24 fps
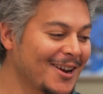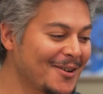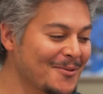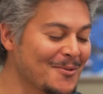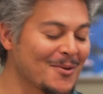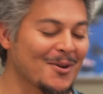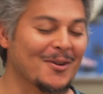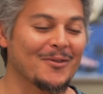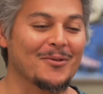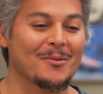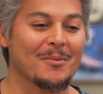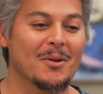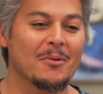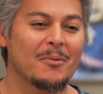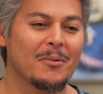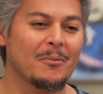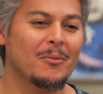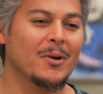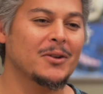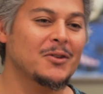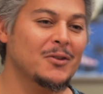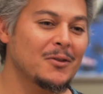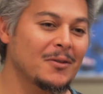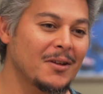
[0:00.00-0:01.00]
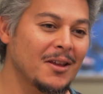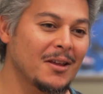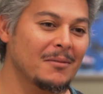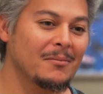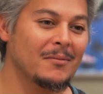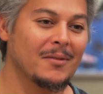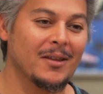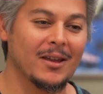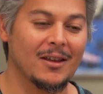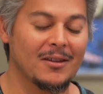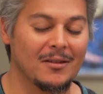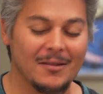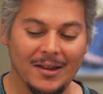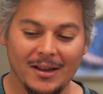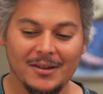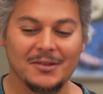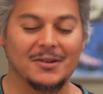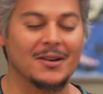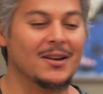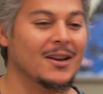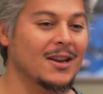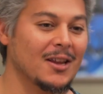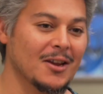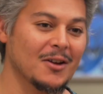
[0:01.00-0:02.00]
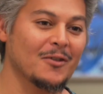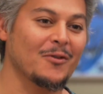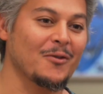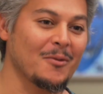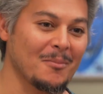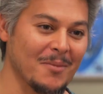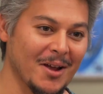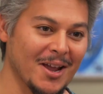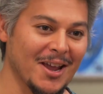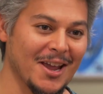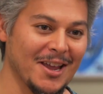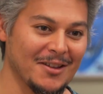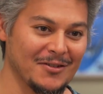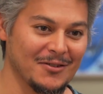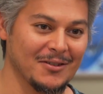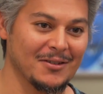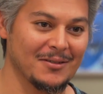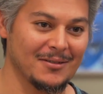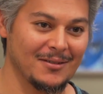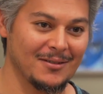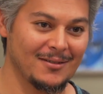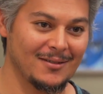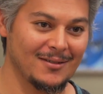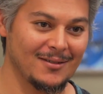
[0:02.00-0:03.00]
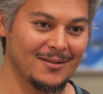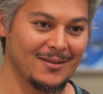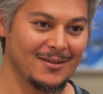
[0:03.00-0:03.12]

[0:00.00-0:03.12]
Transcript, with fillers: not going to work for me. What's your name? Like, you guys are going to hear from my agent.